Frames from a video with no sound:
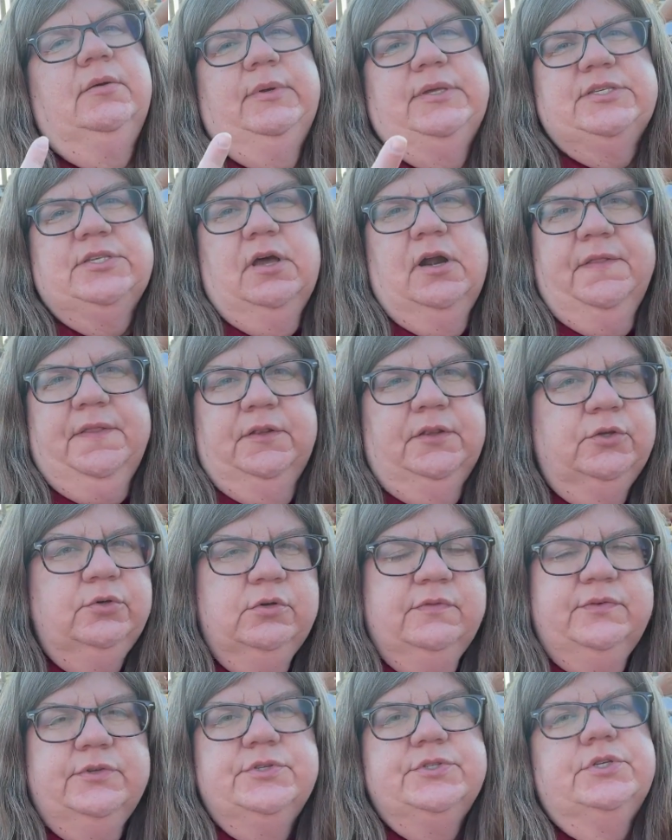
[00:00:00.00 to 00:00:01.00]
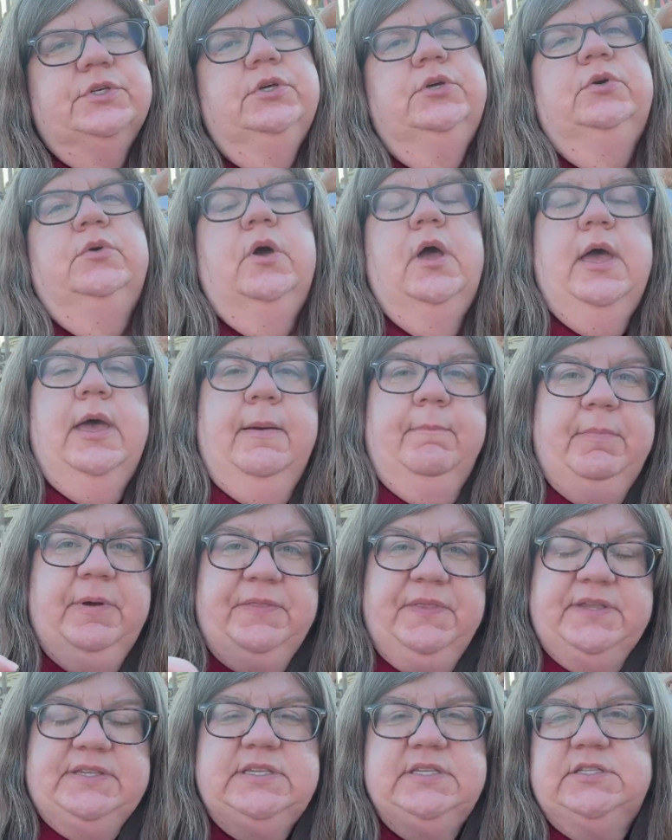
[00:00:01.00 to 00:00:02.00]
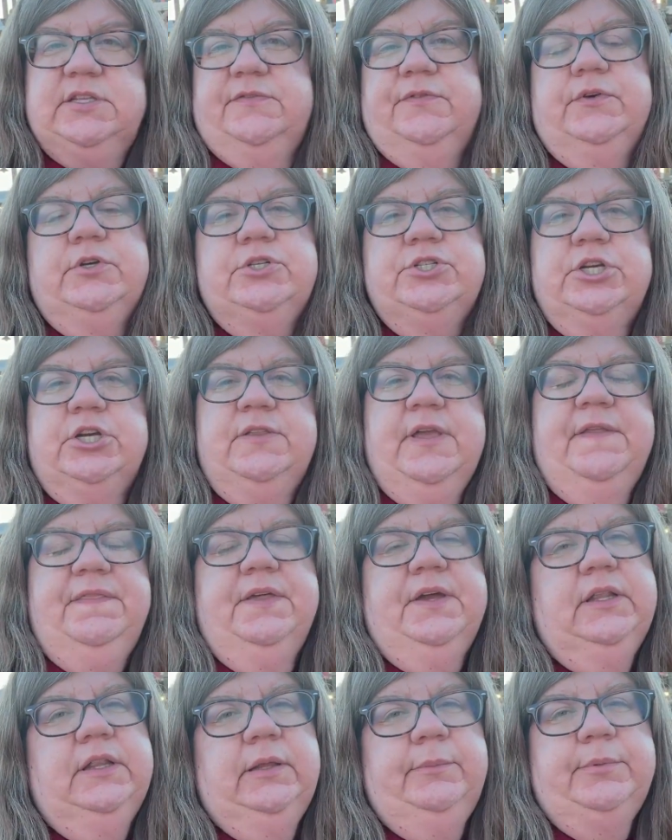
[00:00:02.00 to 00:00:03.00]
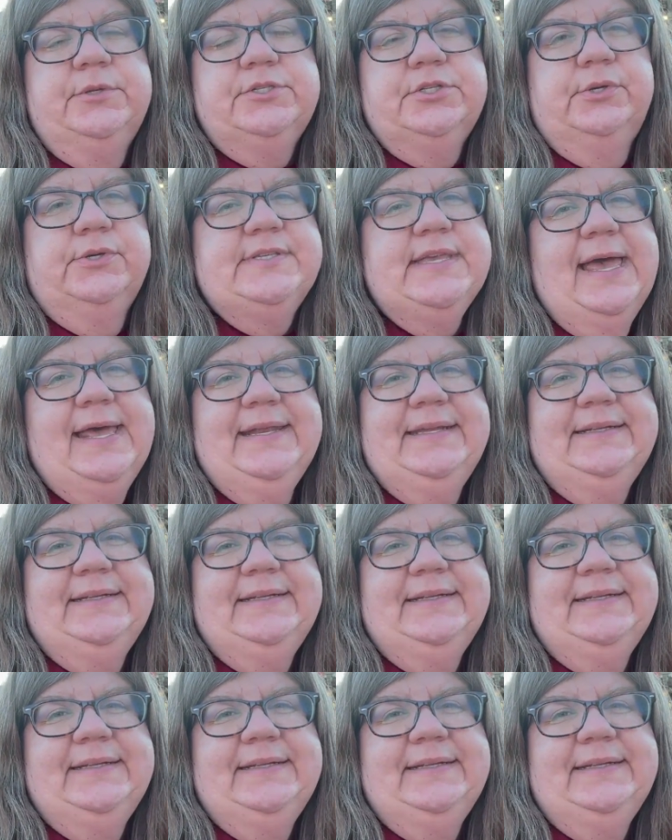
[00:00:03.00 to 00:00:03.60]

We saw it at the Louisville Zoo, but this is the first year that the Columbus Zoo has had